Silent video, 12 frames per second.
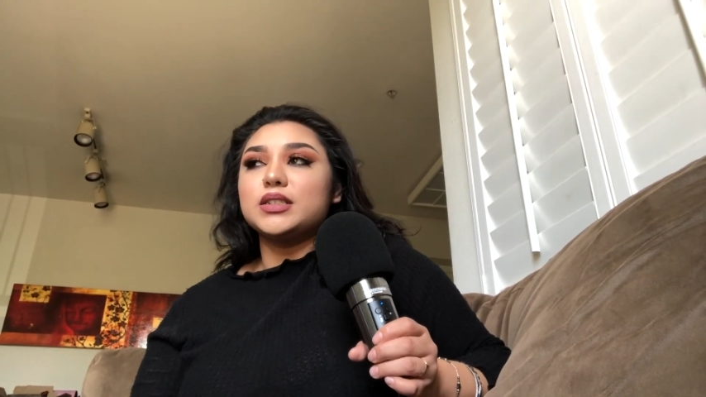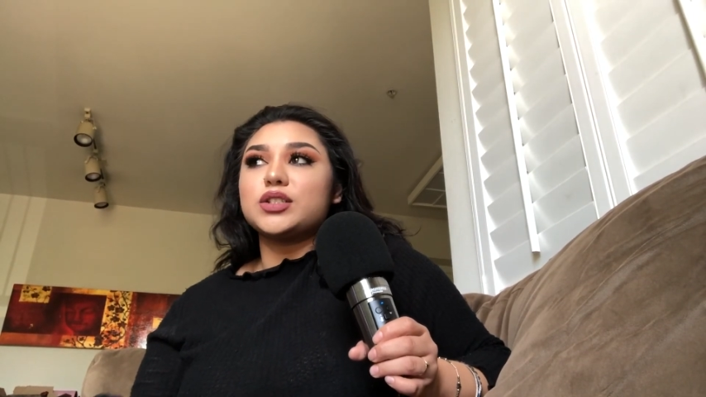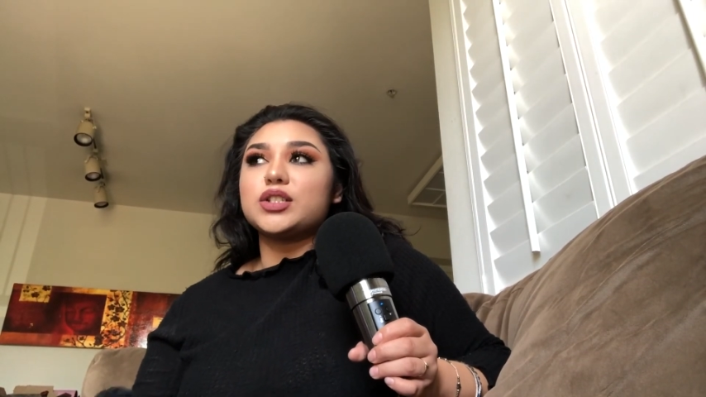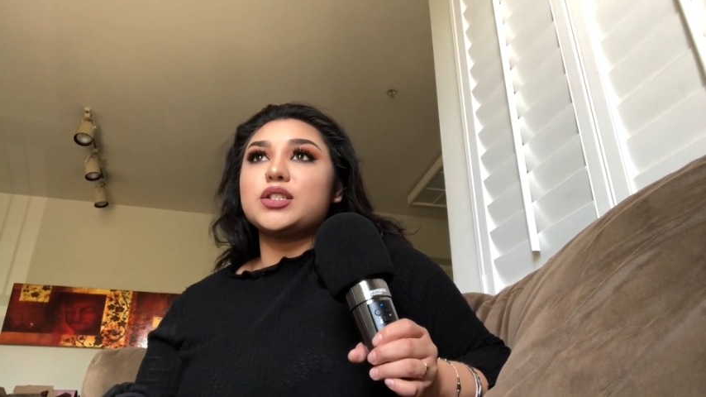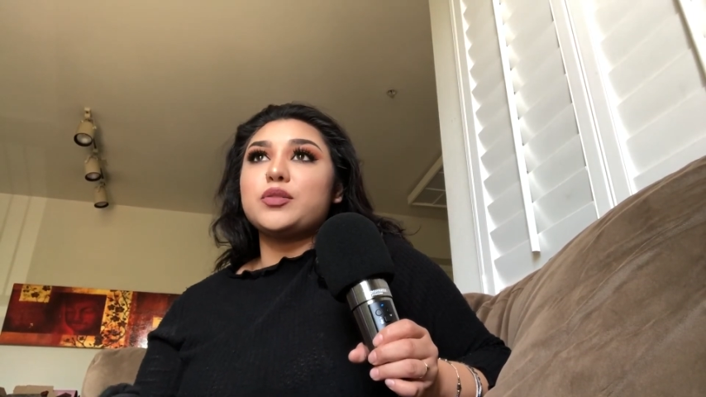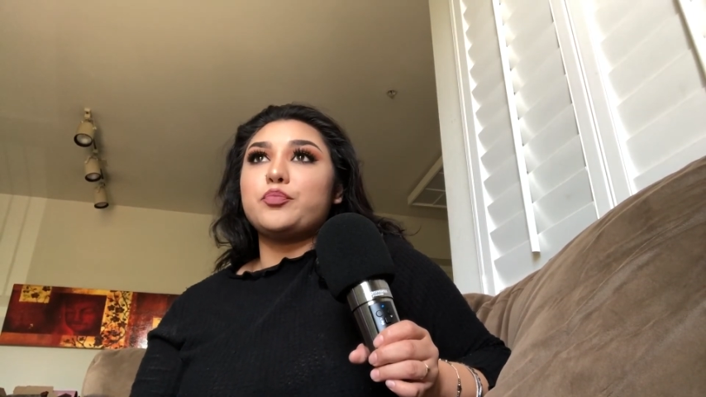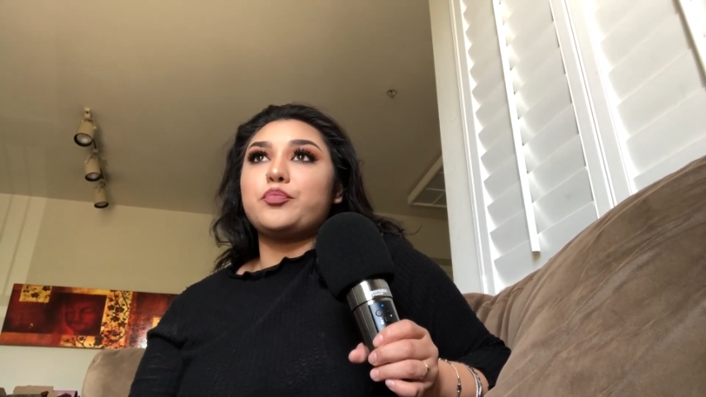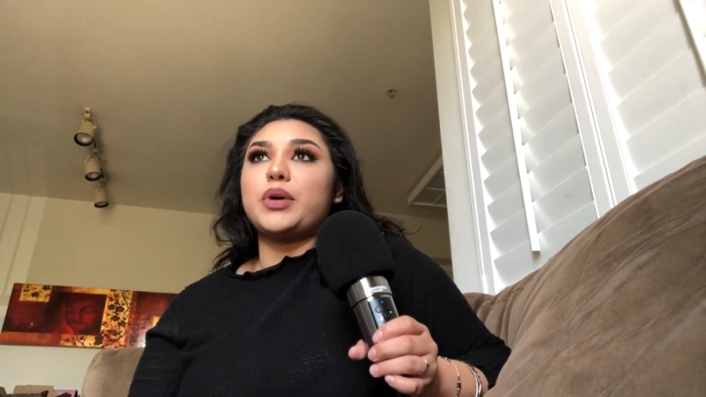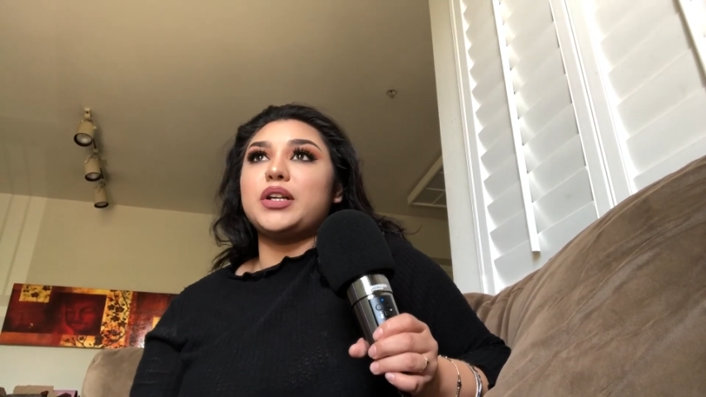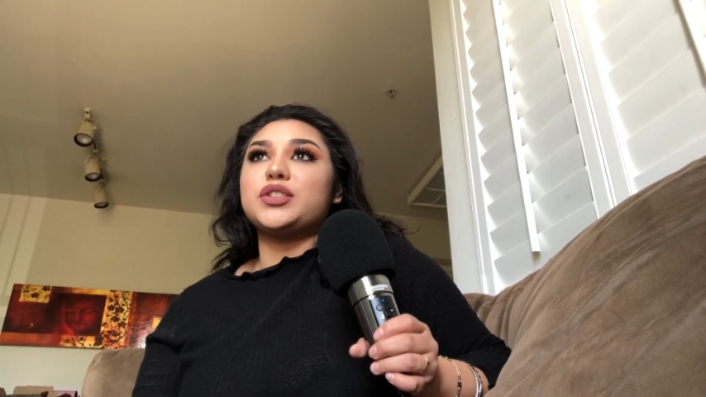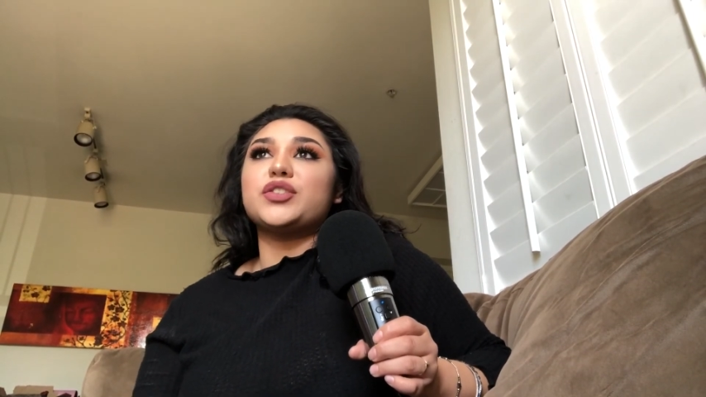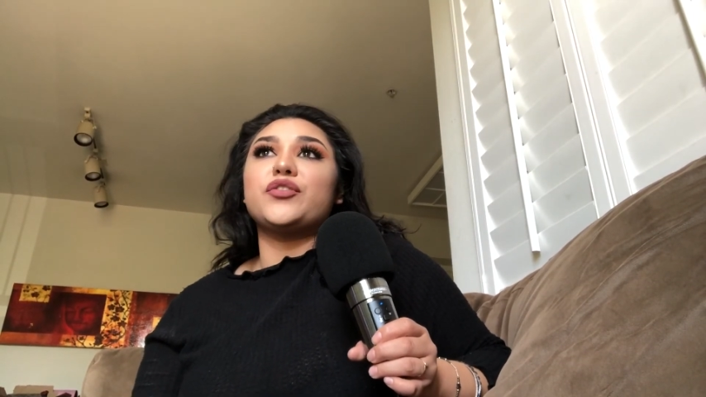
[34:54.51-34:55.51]
just a
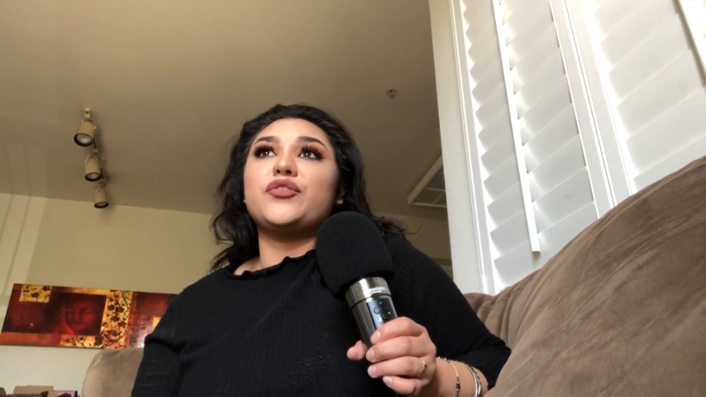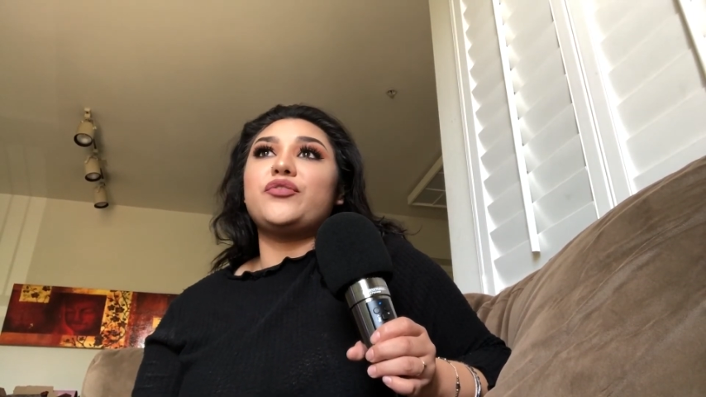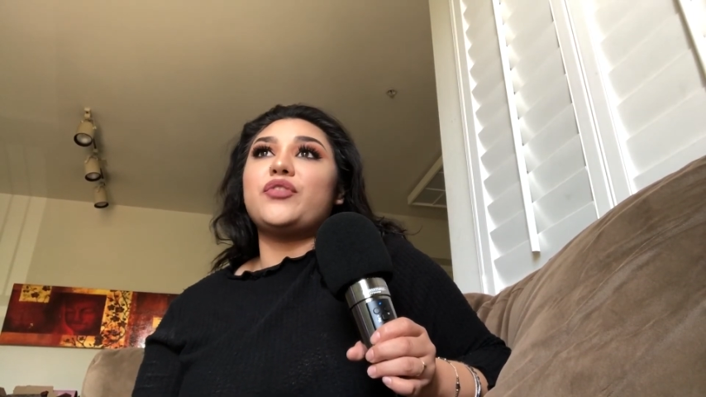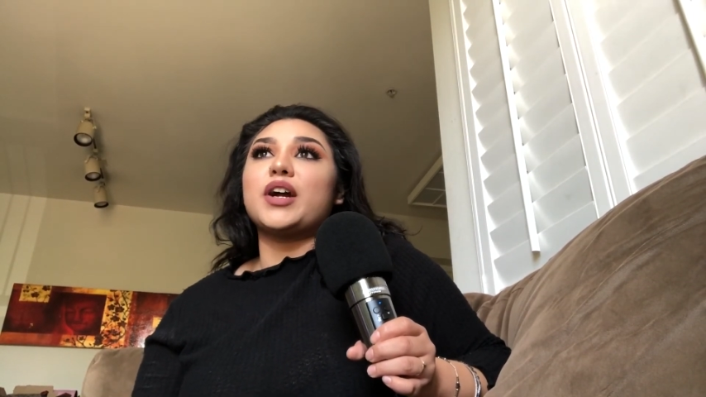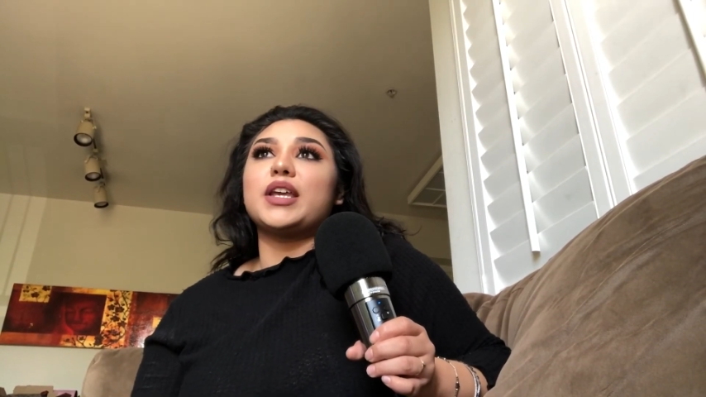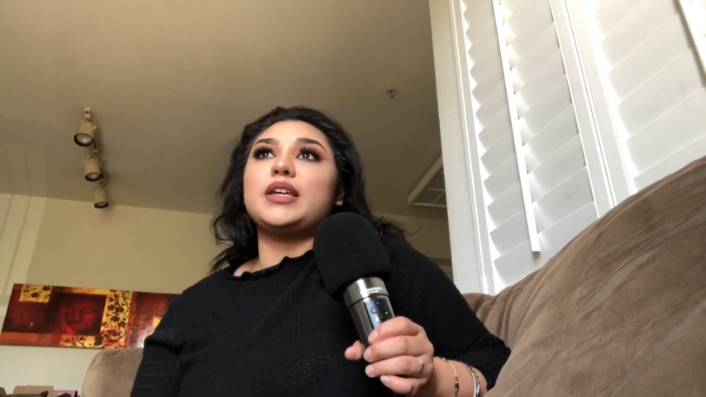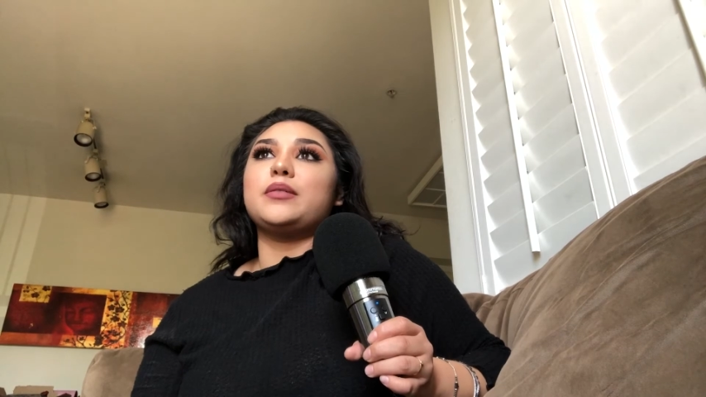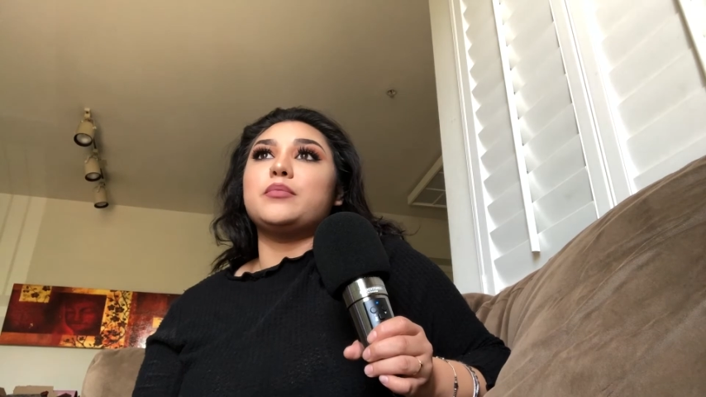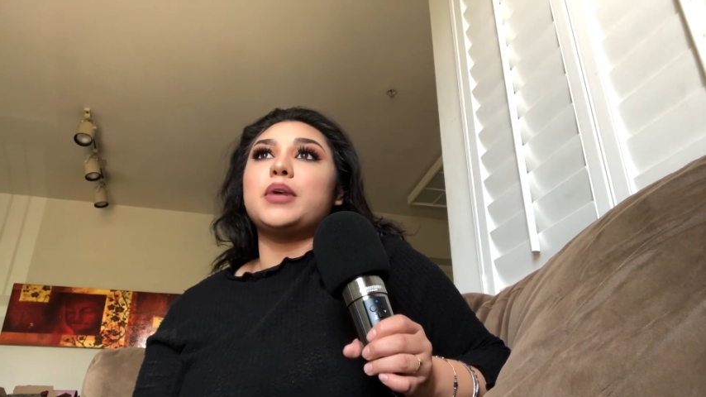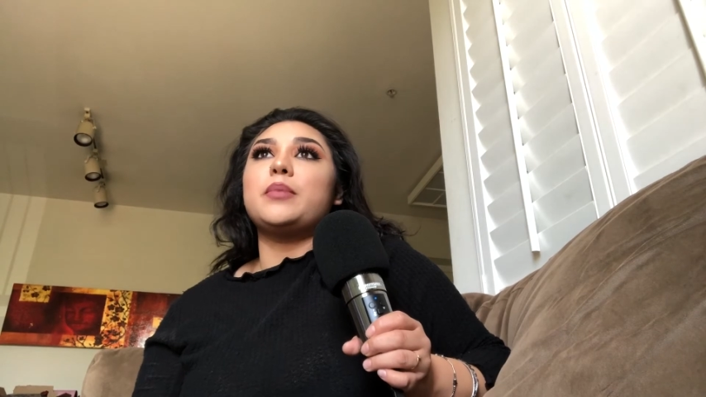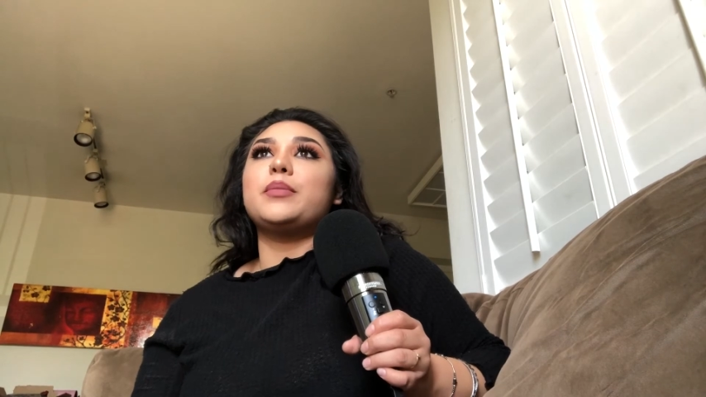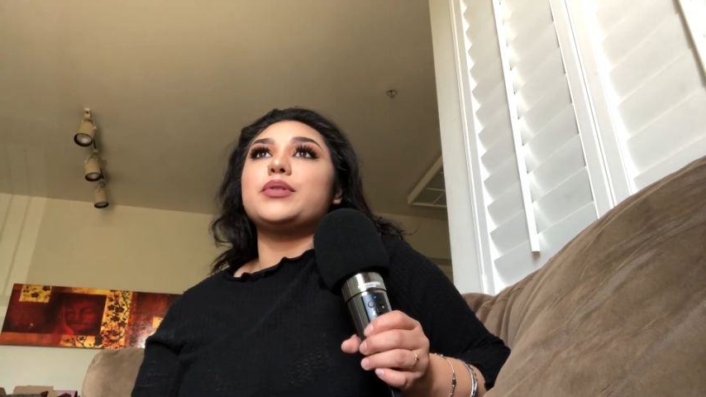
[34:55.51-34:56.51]
bunch of fucking
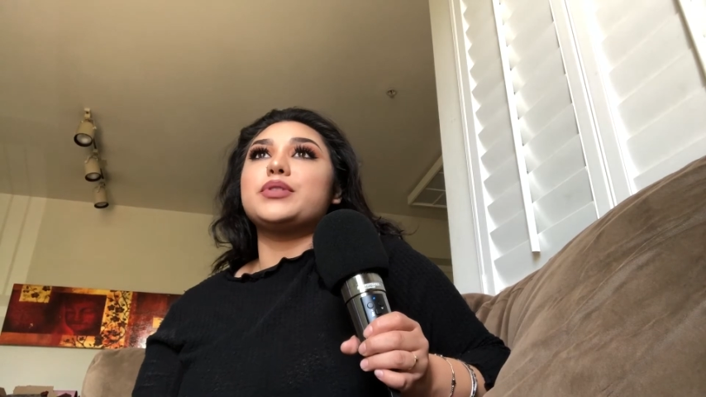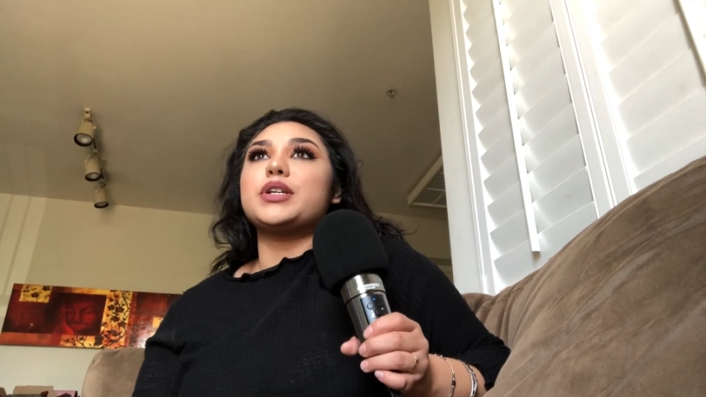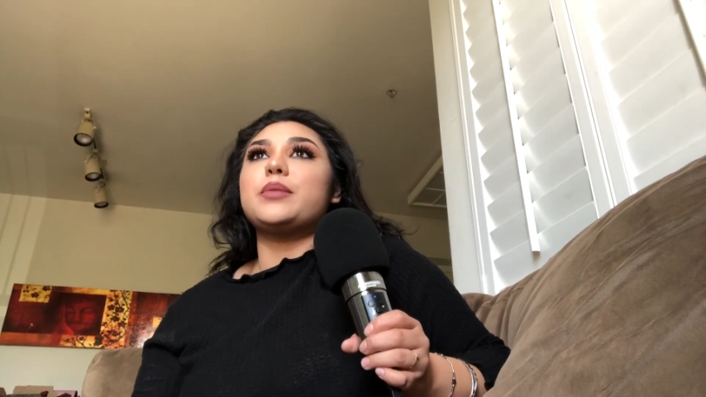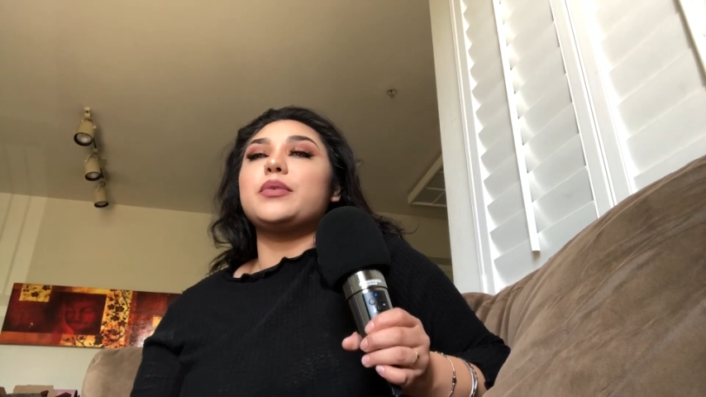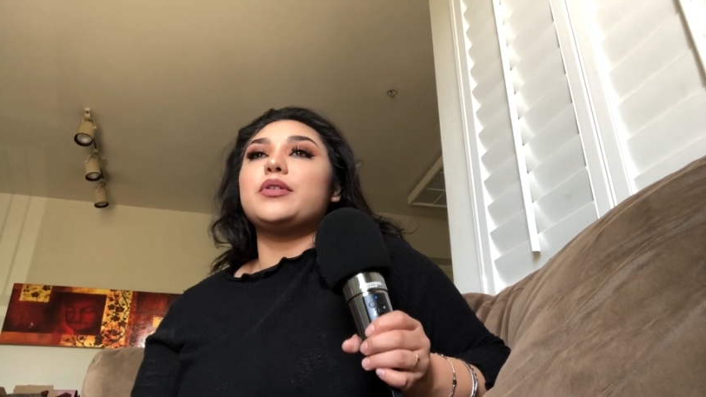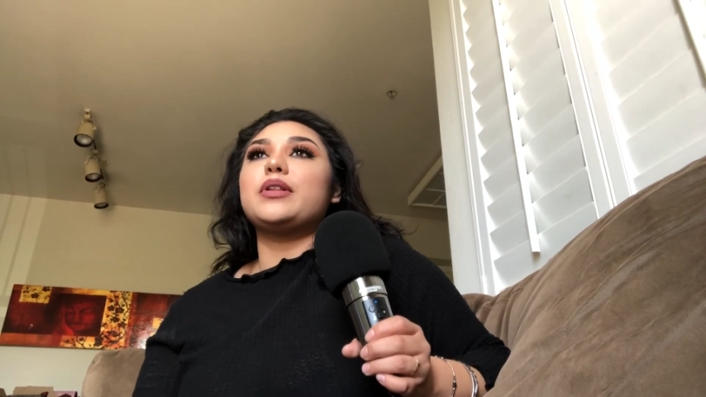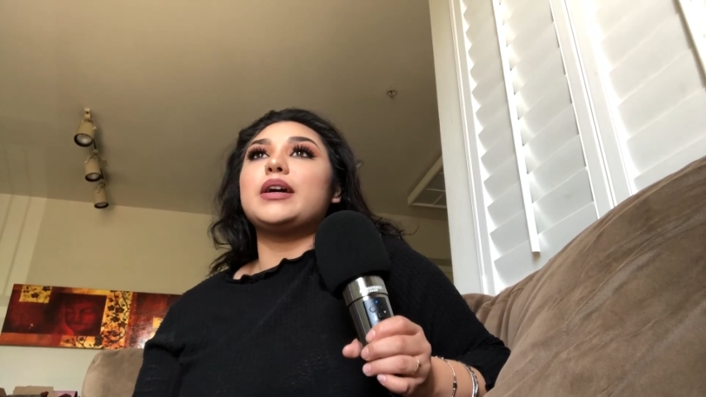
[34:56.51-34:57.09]
mumbo jumbo.